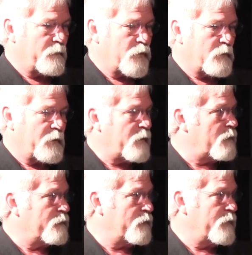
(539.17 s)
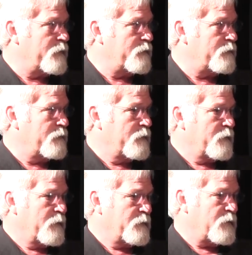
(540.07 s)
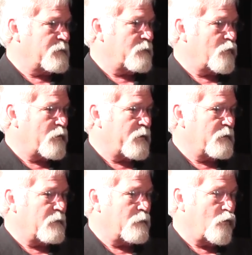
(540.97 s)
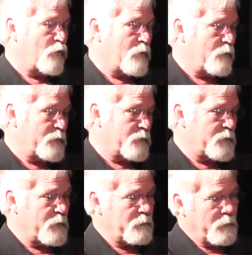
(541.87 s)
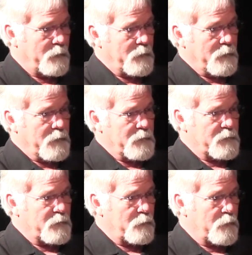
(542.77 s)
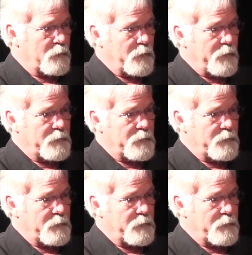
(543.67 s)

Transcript: of Berkeley, California, who'd done some work in Lemoore, which was a similarly